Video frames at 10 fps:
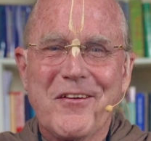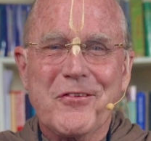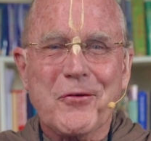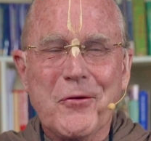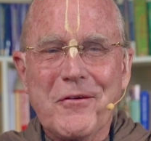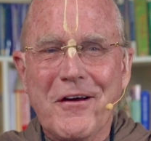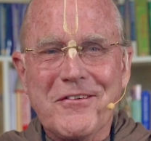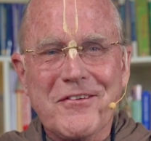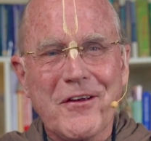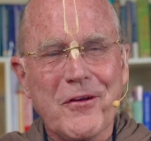Surdas
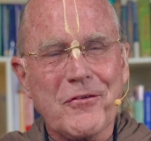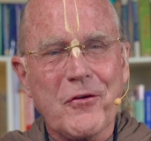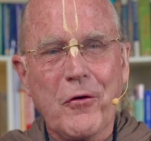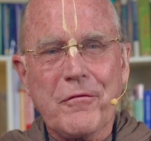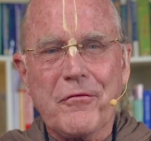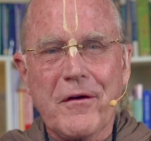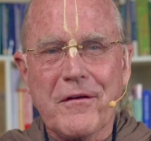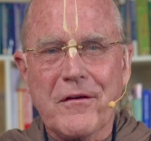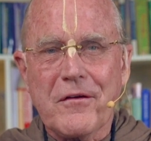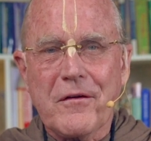says, O
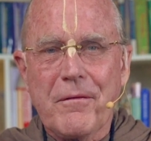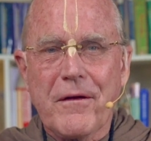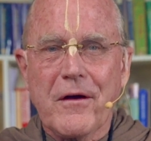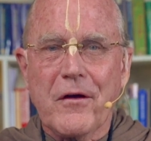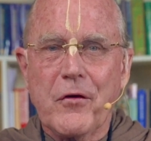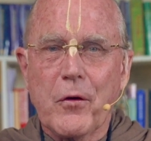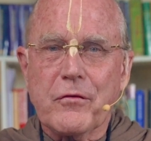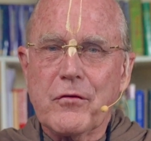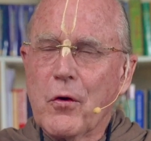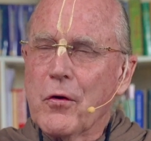friend, there
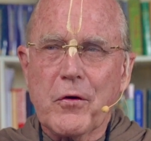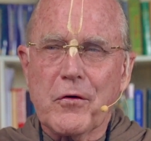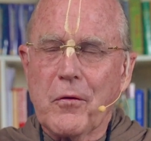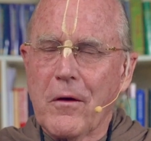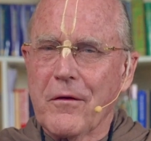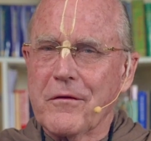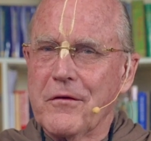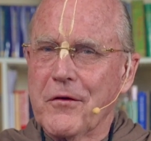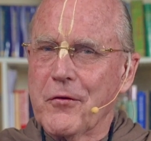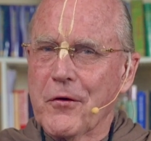is no good
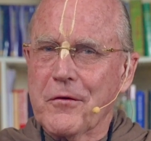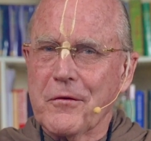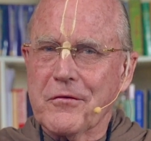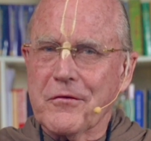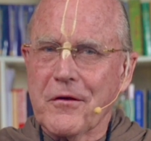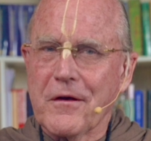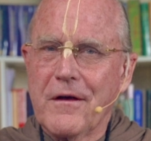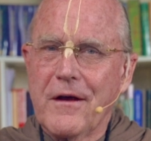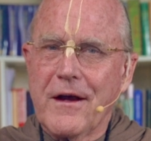quality in your Krishna.